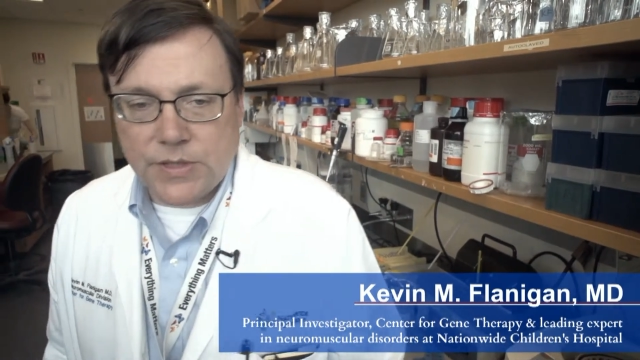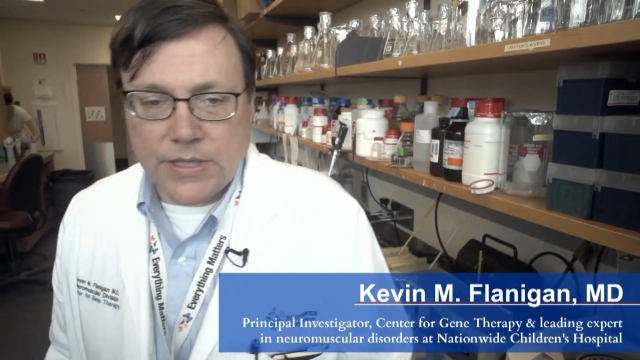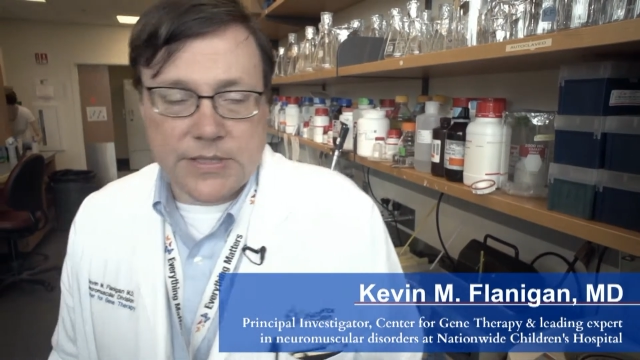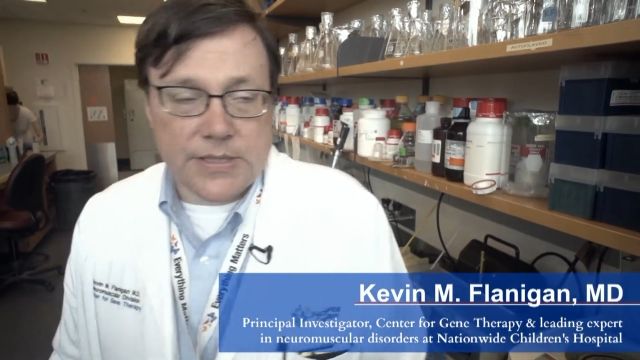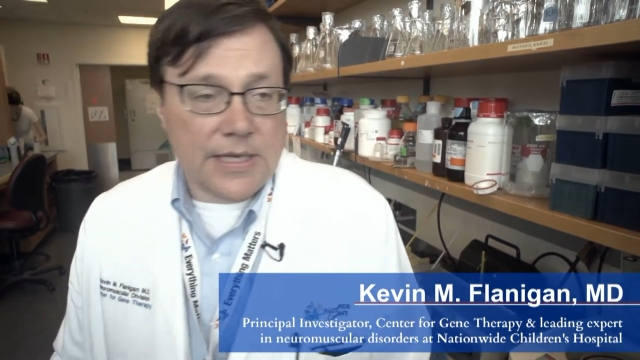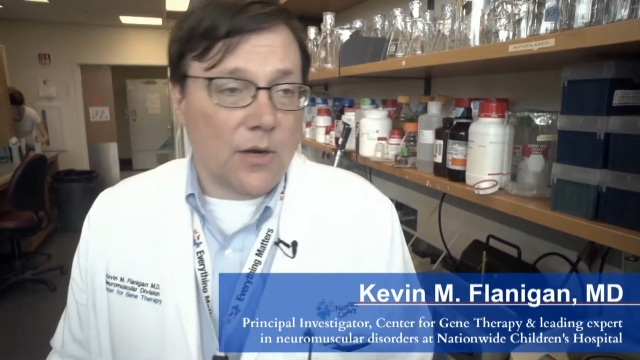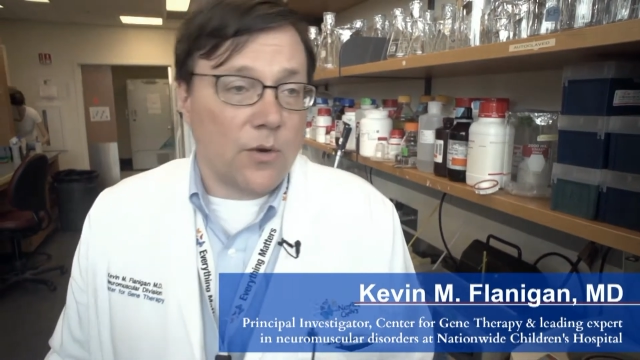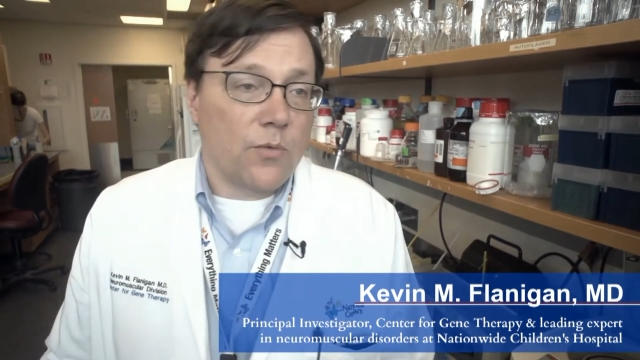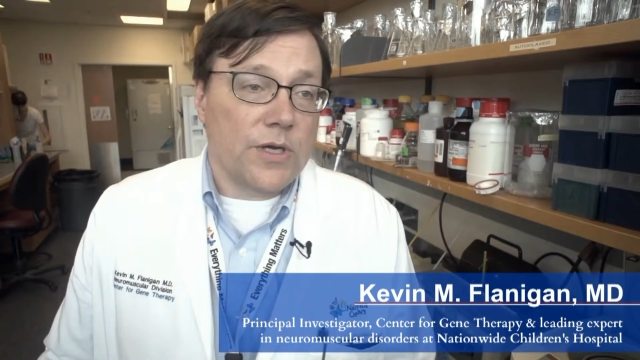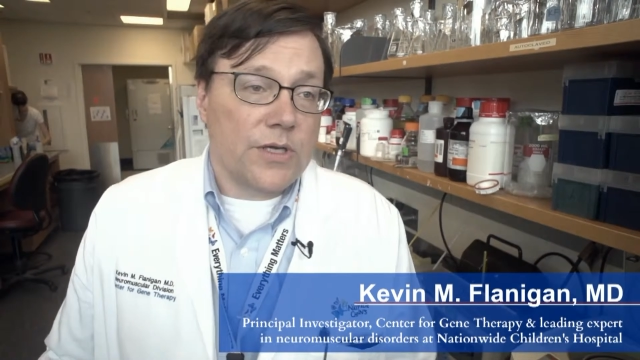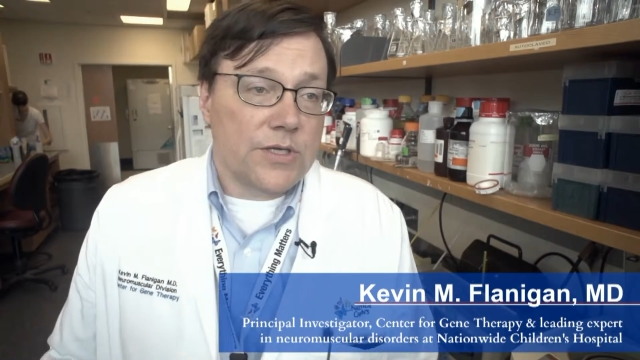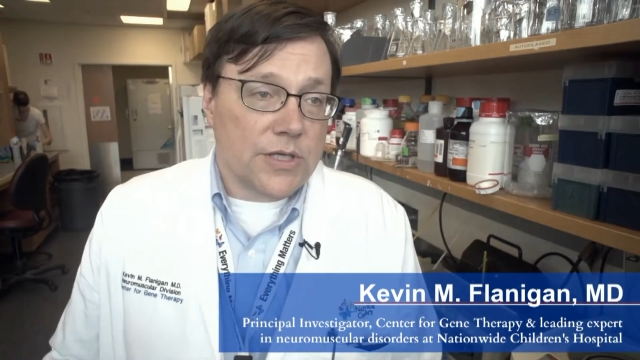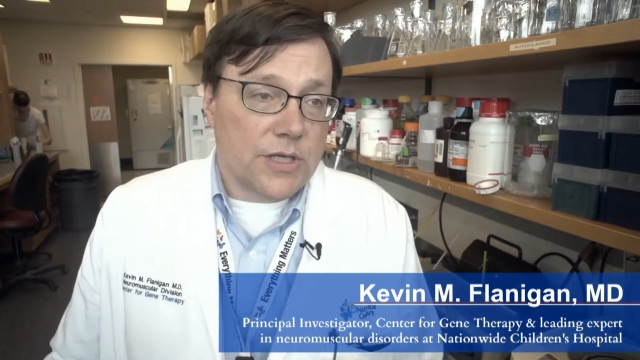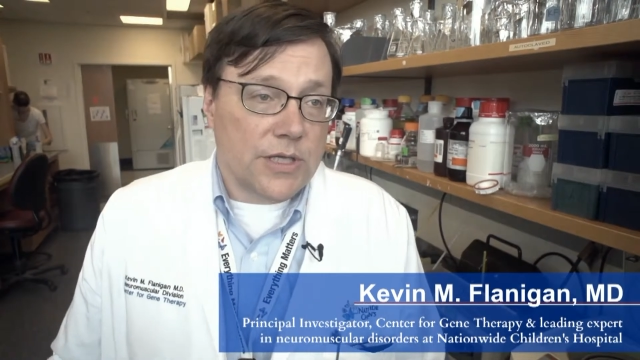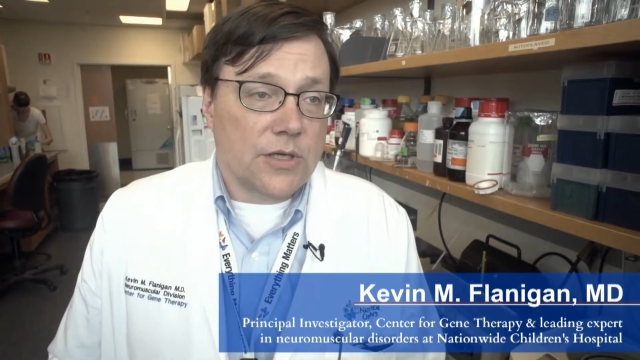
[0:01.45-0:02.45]
that's now
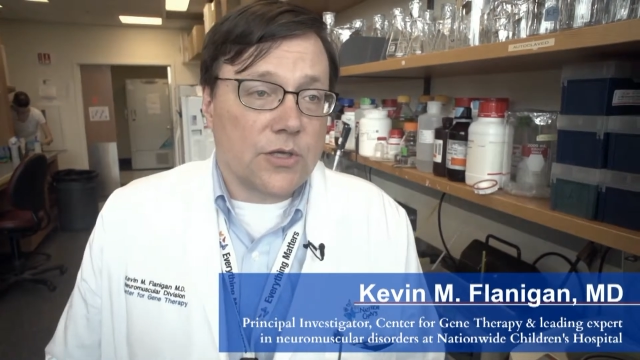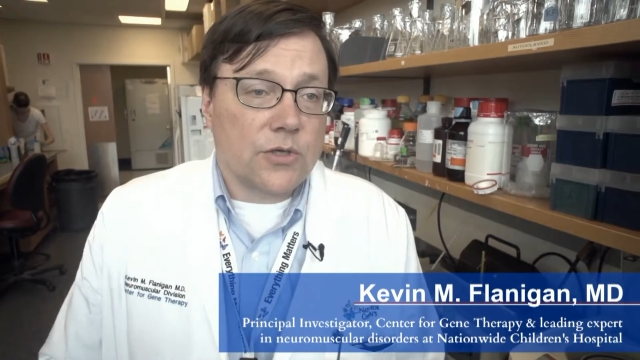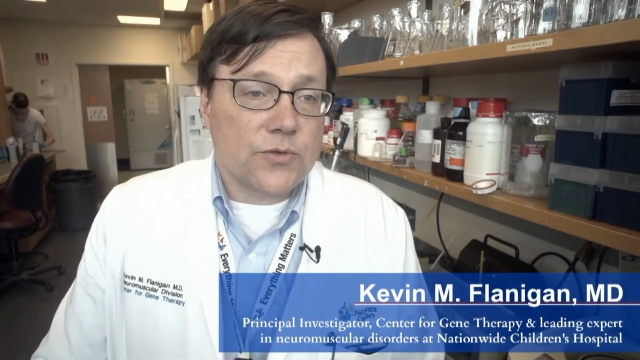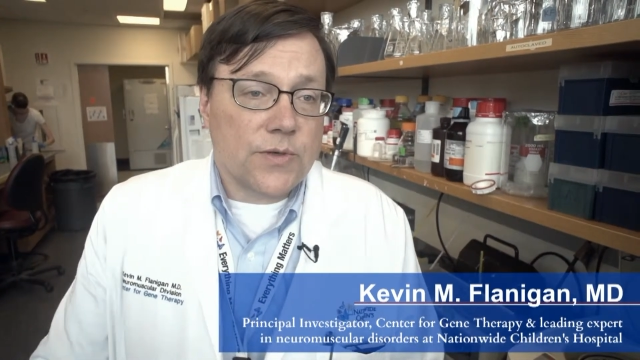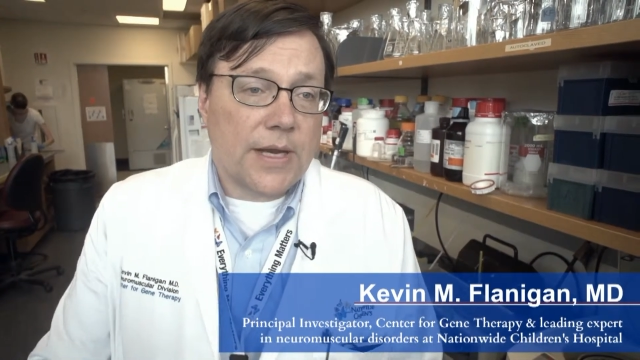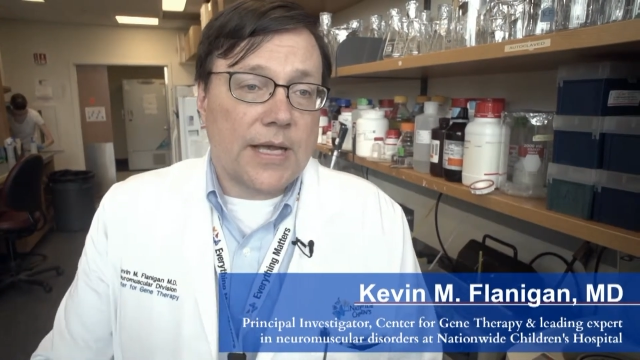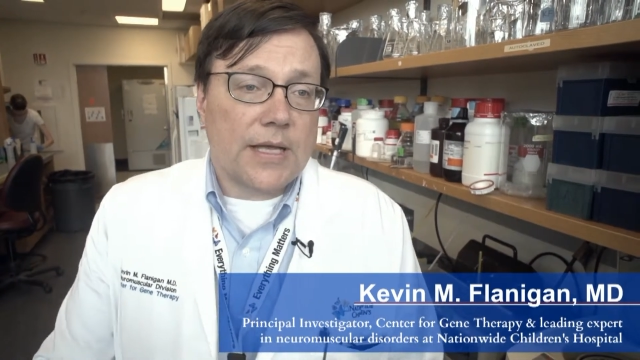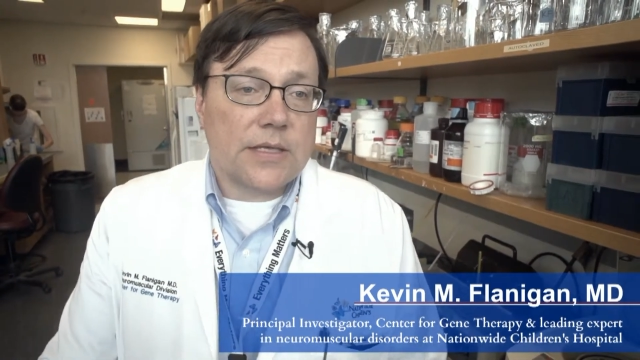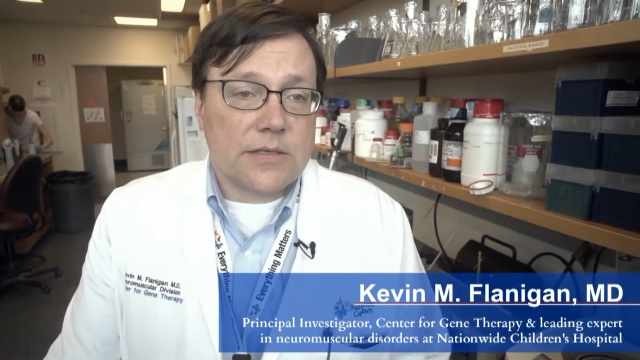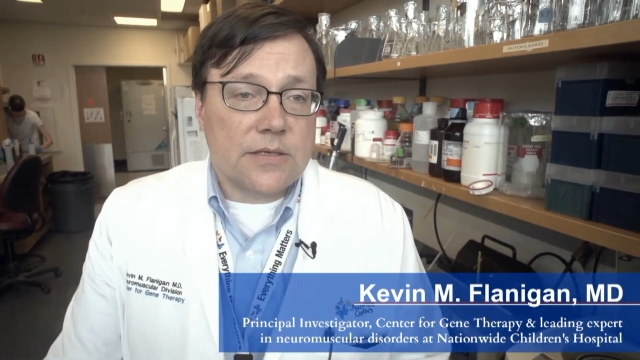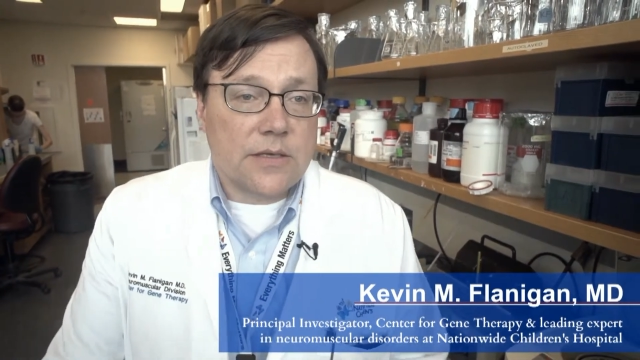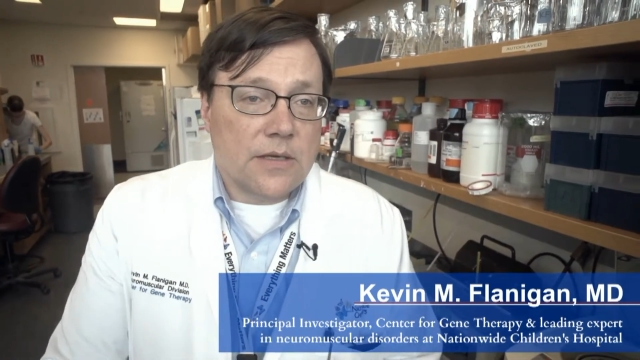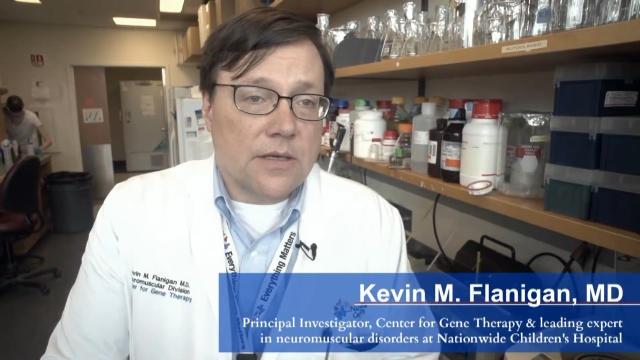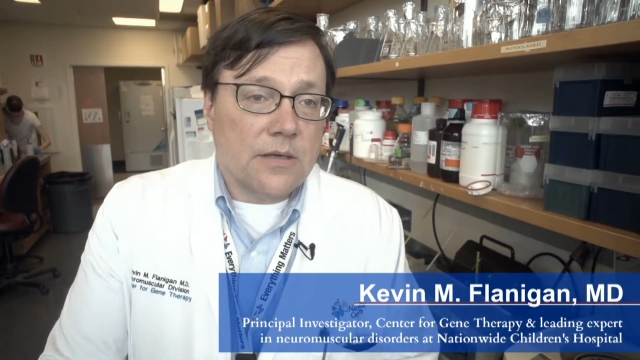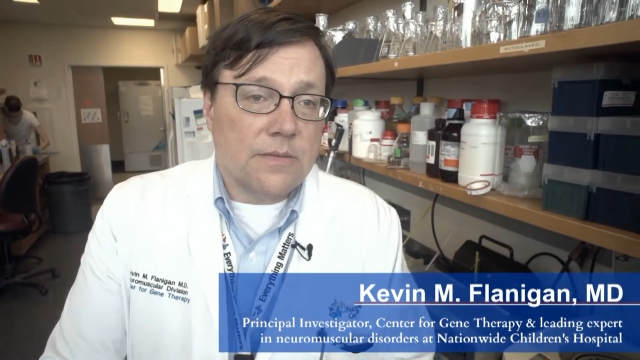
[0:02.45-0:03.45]
reached clinical trials.